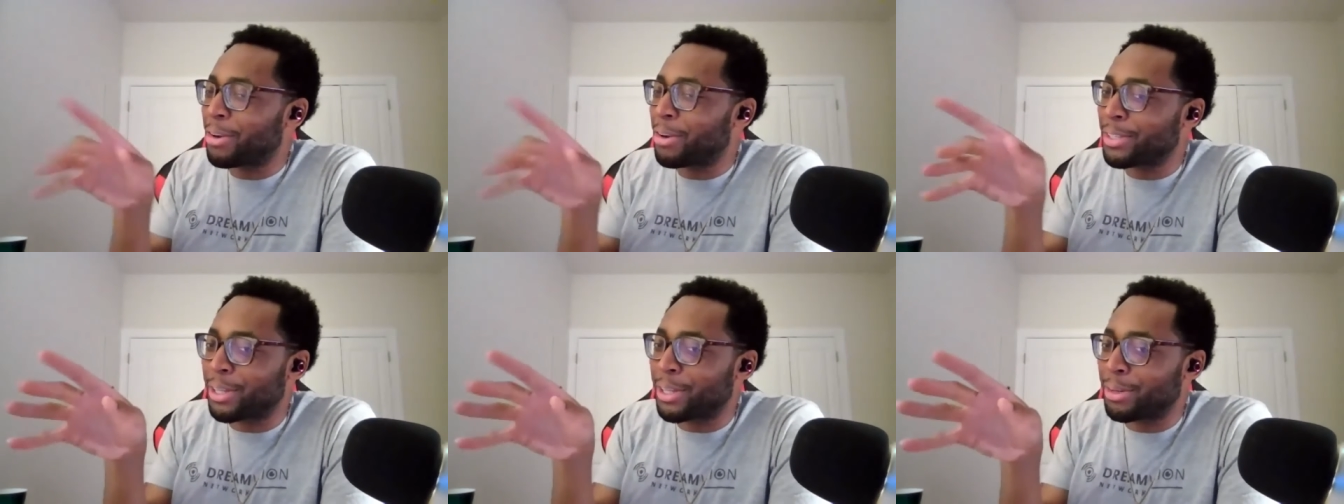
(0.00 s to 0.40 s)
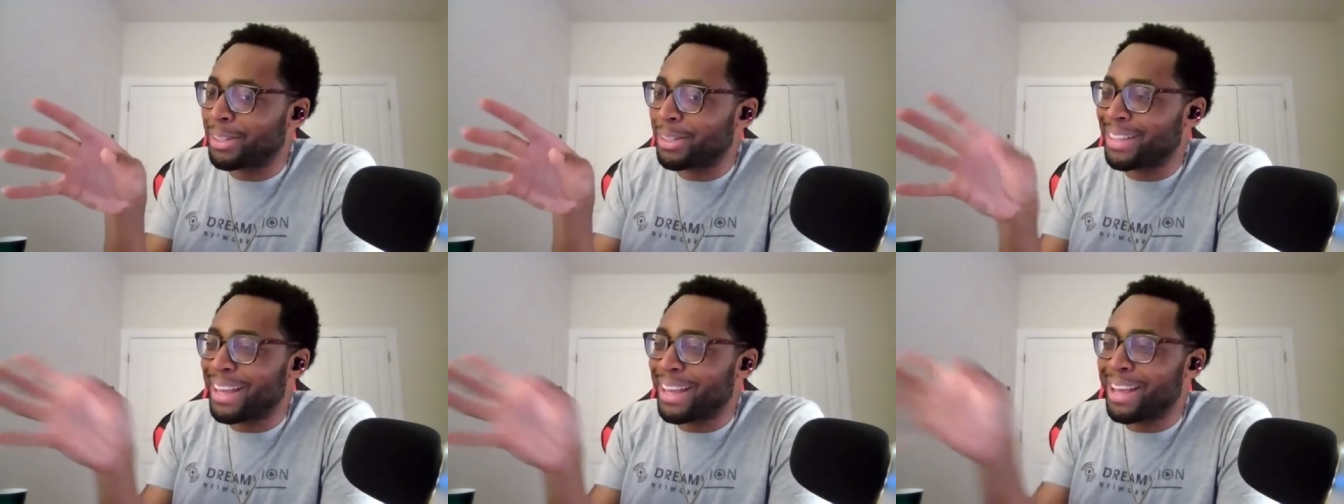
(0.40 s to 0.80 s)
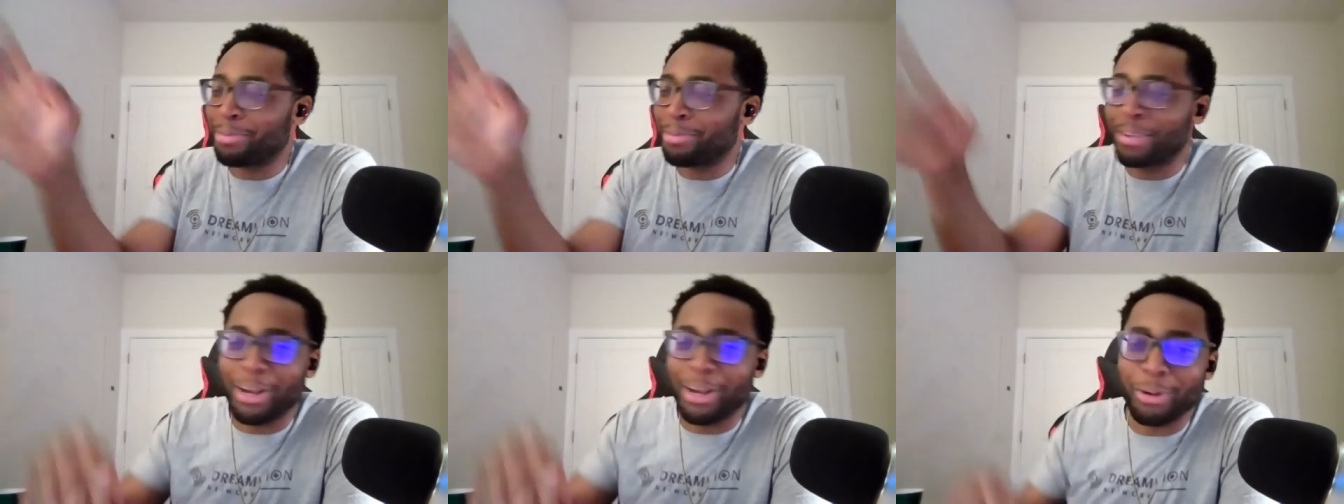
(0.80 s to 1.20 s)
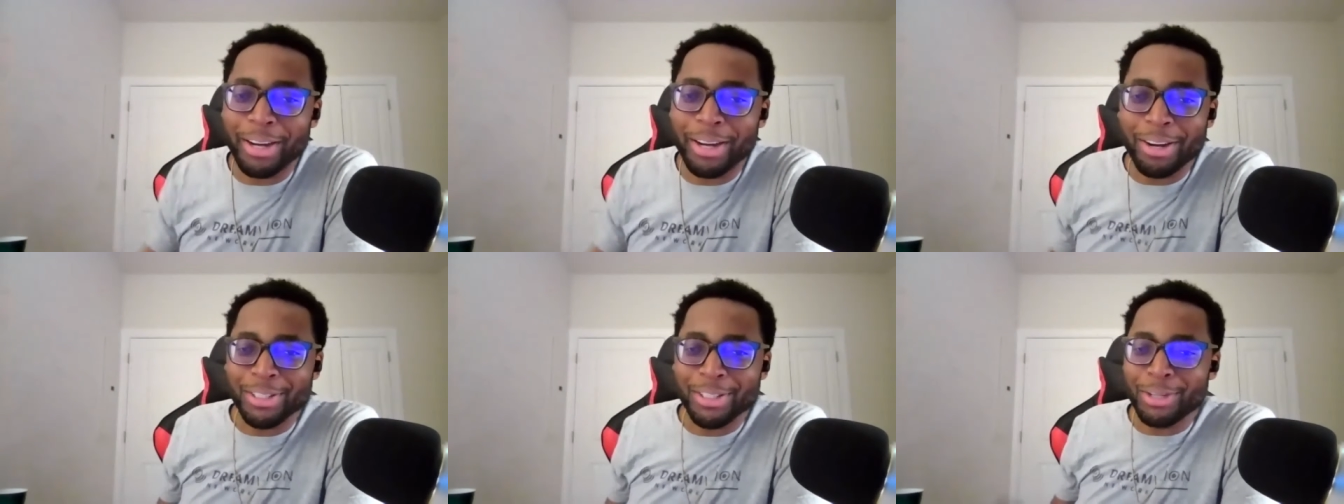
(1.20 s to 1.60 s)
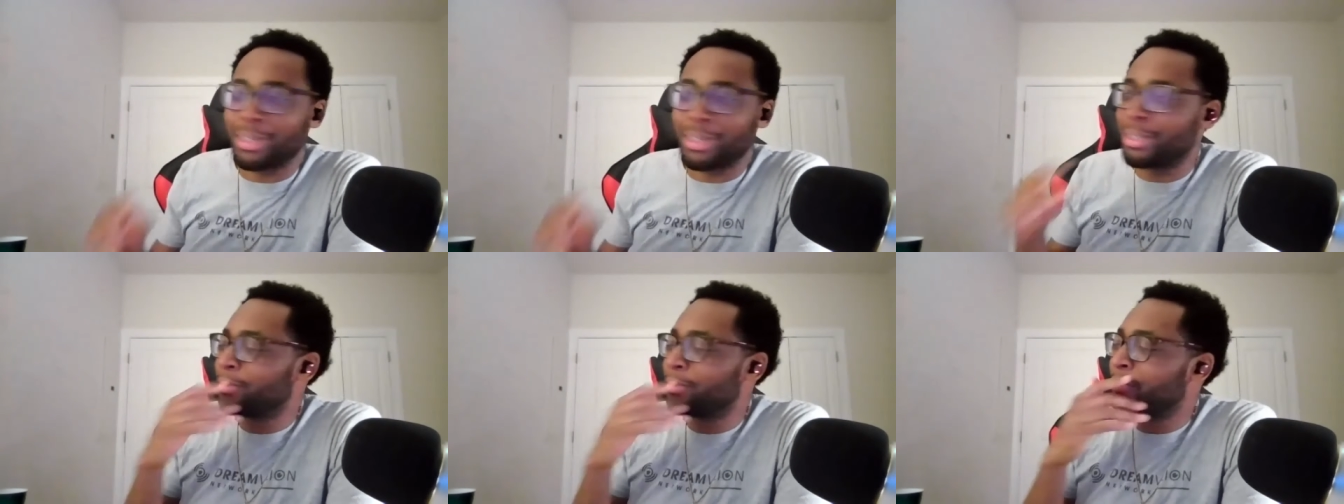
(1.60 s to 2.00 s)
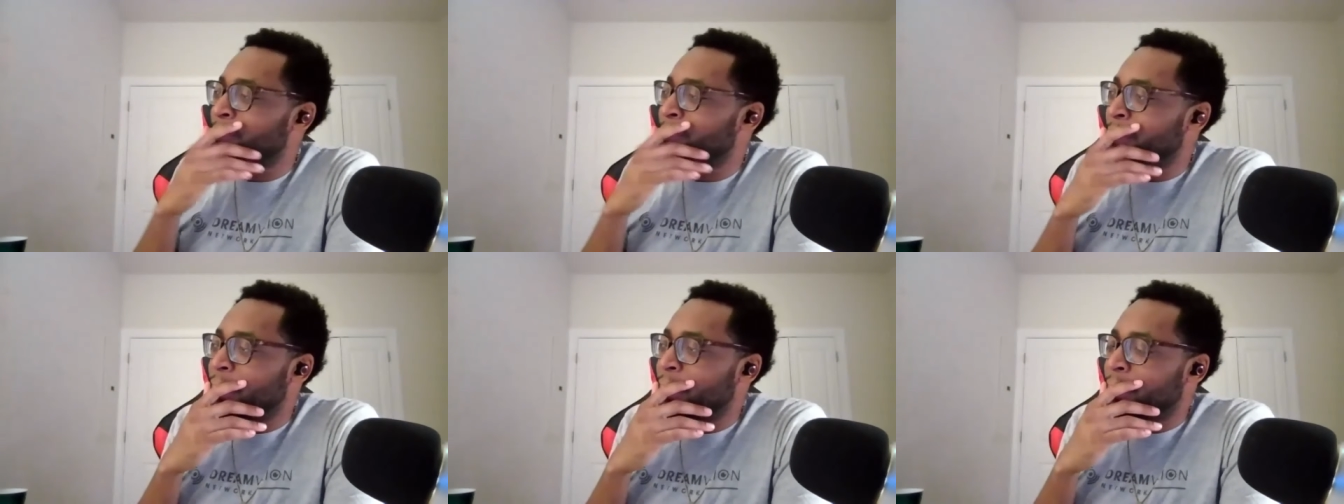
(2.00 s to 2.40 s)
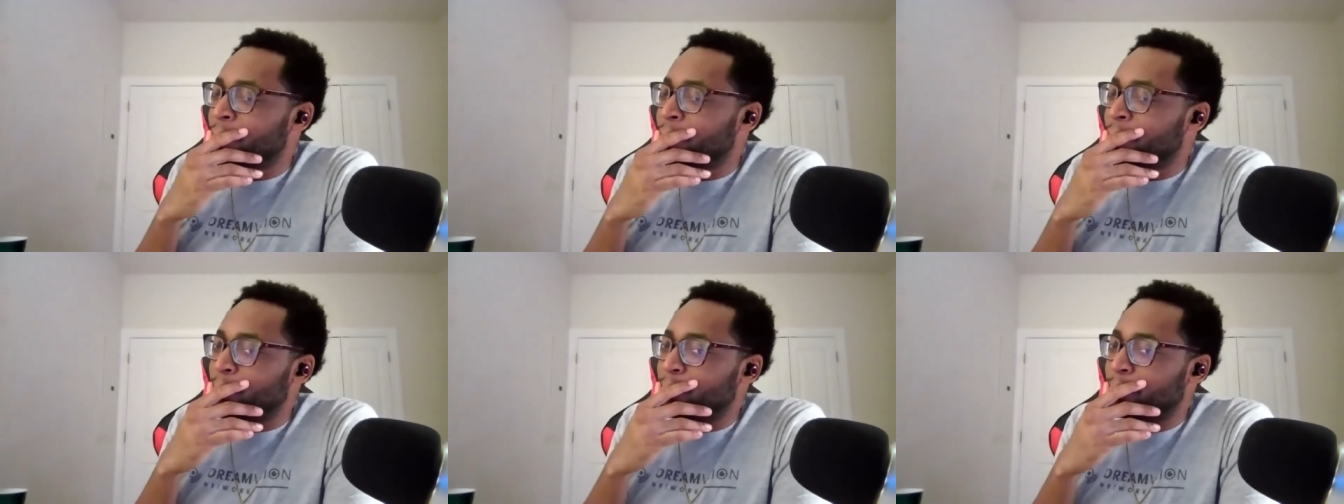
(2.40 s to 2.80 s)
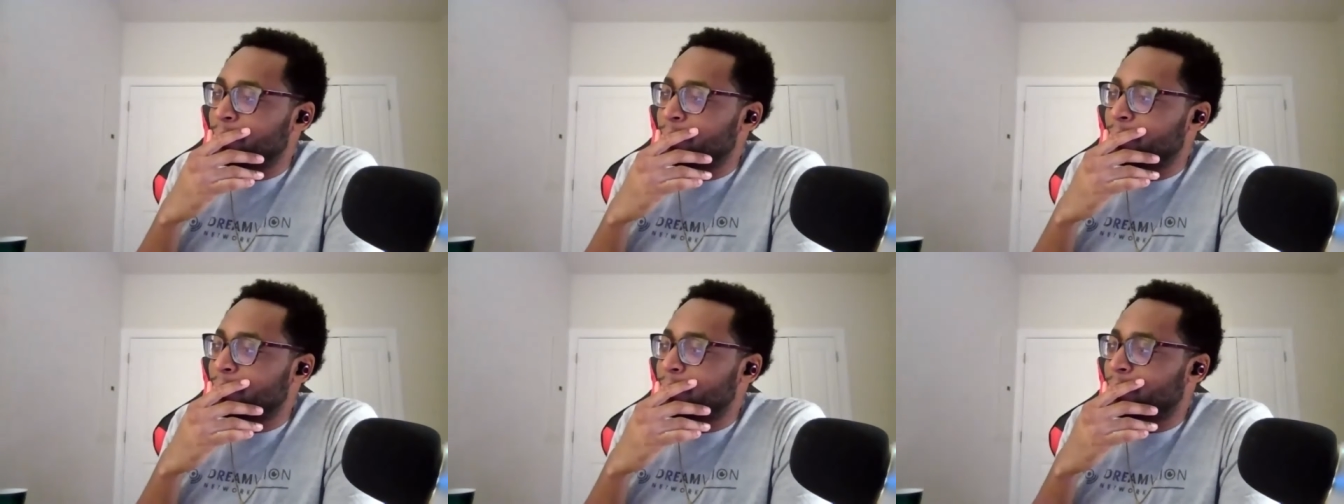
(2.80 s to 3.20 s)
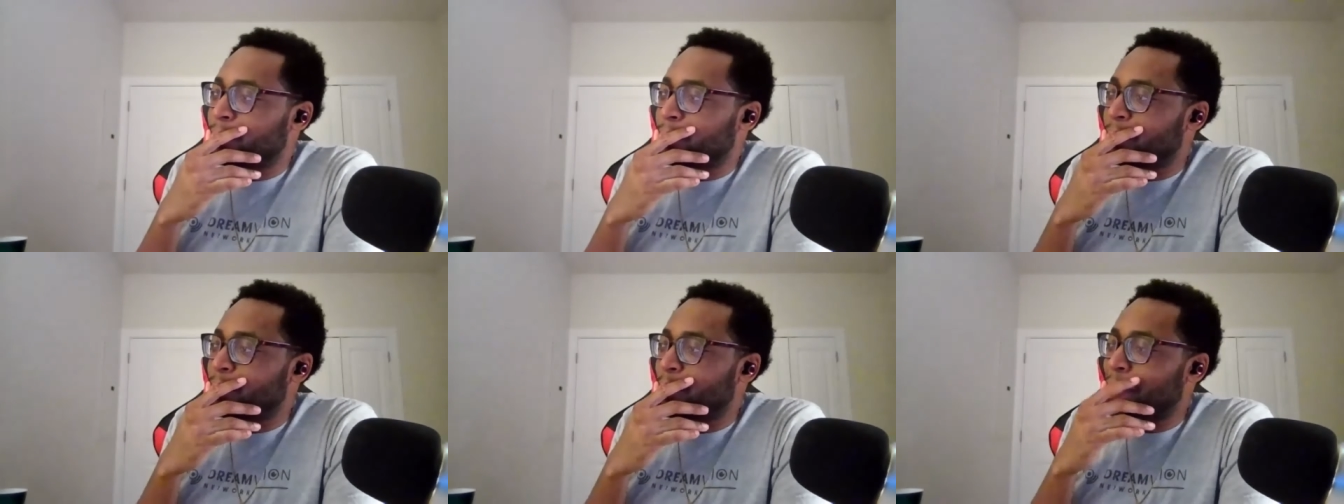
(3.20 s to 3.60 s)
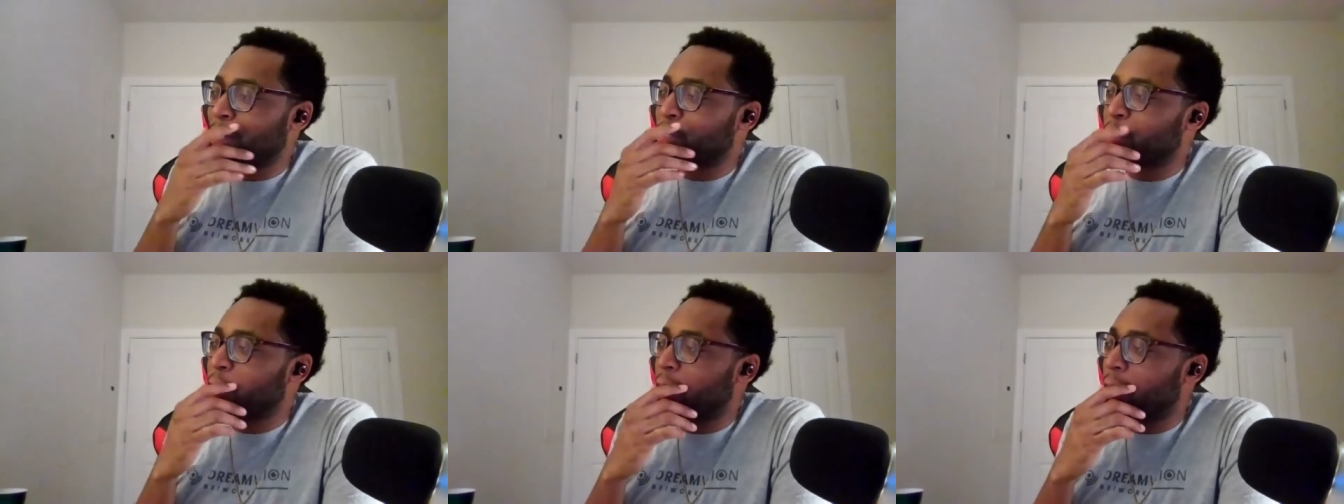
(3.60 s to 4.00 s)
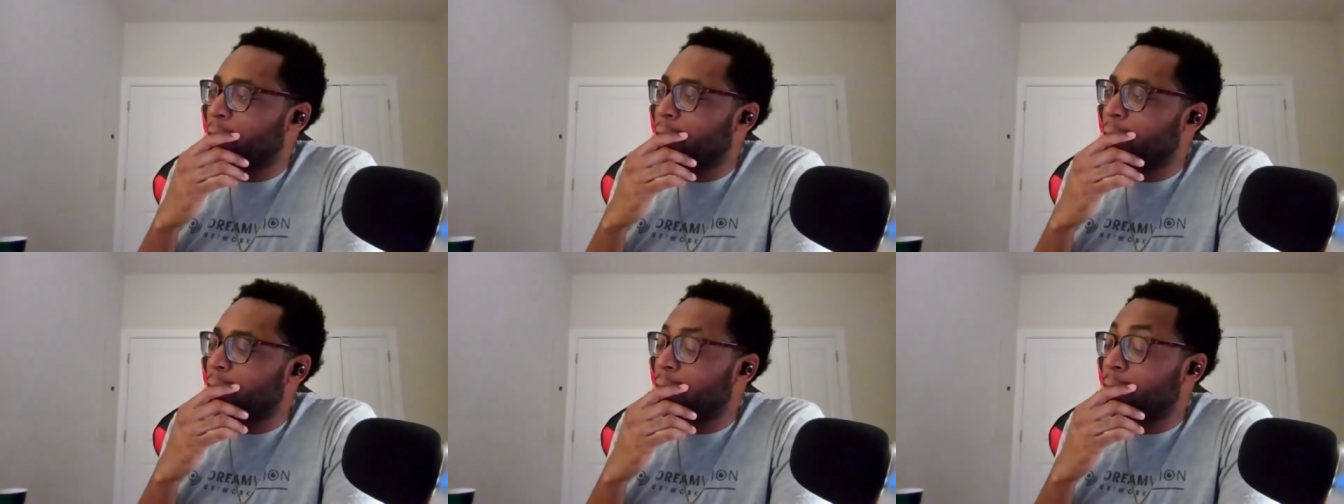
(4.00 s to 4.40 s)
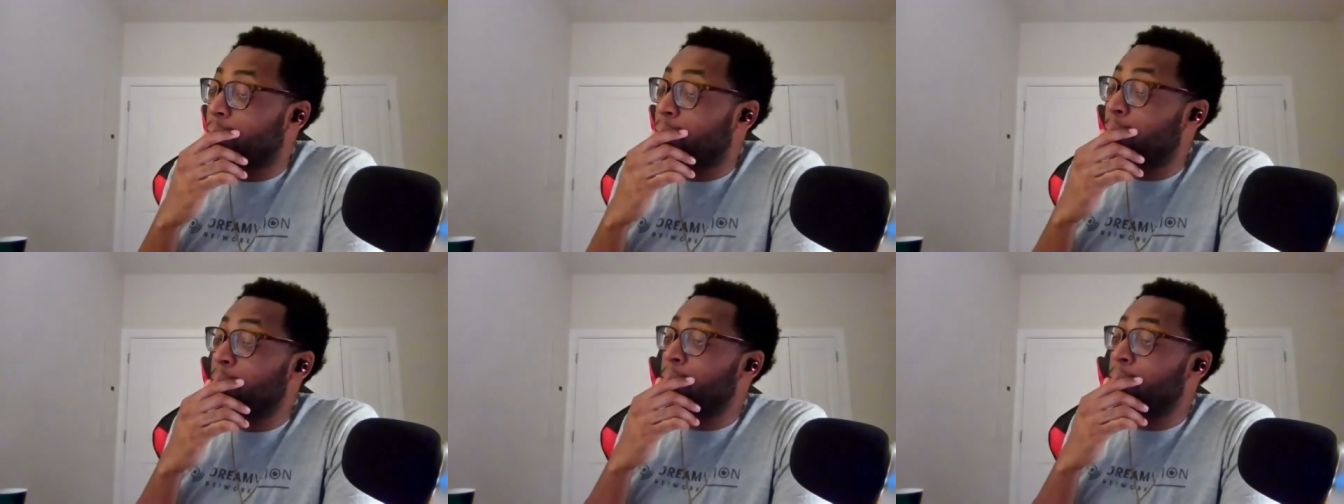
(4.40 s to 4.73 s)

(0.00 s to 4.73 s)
Arizona? Nah, I don't feel like going to Arizona. Montreal?